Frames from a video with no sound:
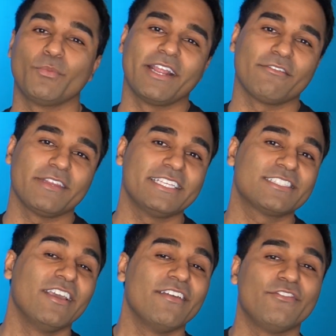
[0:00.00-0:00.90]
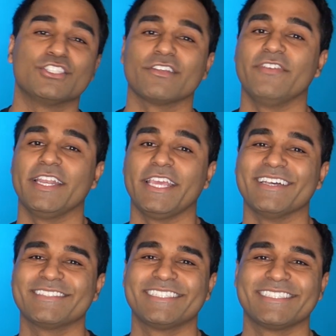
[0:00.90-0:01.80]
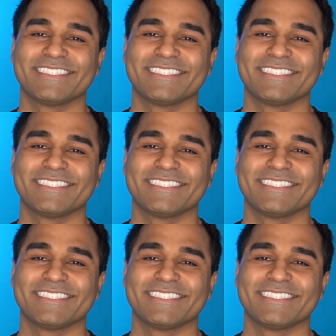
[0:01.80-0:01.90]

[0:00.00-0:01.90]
when I release future videos.